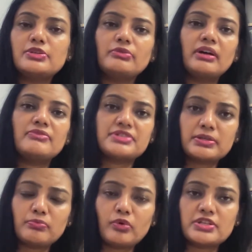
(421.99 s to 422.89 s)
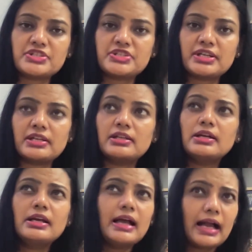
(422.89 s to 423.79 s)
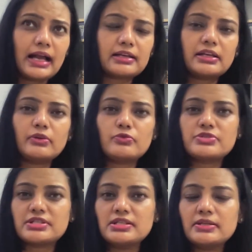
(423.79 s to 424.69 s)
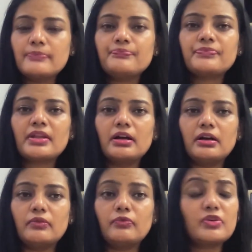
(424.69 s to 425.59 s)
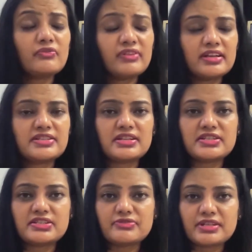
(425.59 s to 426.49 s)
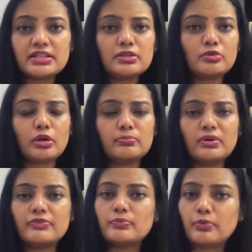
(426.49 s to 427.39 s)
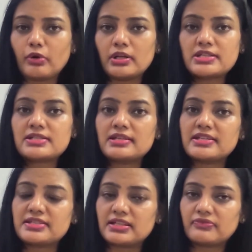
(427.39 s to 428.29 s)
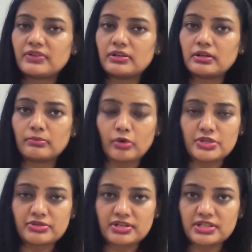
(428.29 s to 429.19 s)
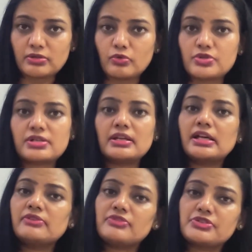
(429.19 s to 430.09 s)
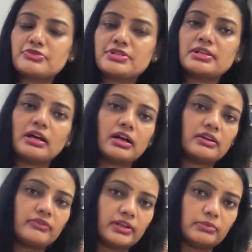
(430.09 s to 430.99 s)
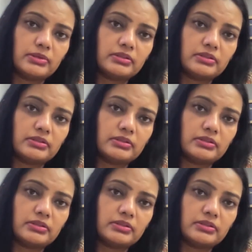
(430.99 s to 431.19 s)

have Zit Moist gel, Acne OC. For very sensitive skin, non perfume products like Cetaphil moisturizing lotion and Physiogel are available.